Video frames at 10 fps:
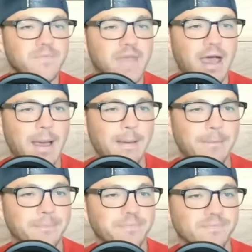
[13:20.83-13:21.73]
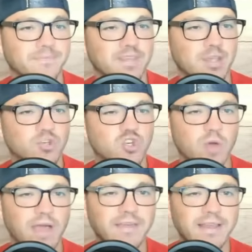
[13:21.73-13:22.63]

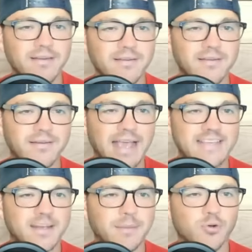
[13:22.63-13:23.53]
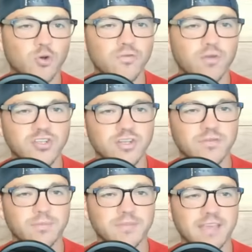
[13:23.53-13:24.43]
Trevin as an improved version of
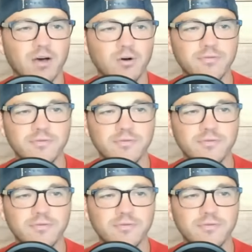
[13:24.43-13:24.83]
himself,